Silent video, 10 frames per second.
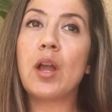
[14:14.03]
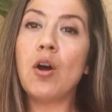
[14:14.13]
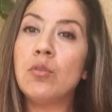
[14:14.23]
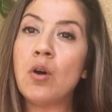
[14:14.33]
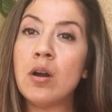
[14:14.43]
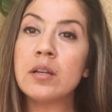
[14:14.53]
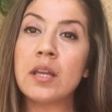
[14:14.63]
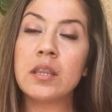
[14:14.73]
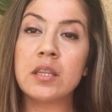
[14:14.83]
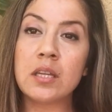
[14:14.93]
Along
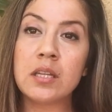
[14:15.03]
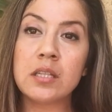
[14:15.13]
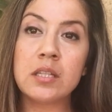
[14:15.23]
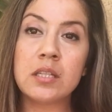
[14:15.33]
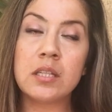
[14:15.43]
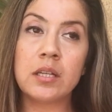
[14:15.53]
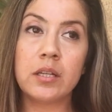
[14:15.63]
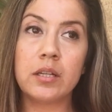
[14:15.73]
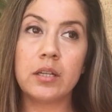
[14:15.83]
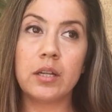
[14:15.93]
this
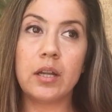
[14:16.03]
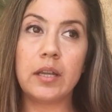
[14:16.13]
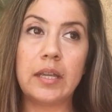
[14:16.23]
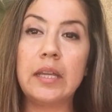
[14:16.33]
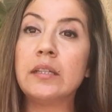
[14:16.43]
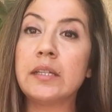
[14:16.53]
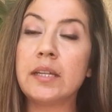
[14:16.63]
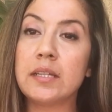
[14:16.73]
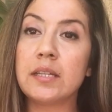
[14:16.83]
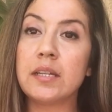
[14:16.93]

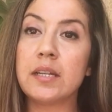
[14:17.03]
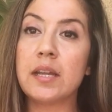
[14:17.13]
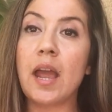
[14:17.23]
healing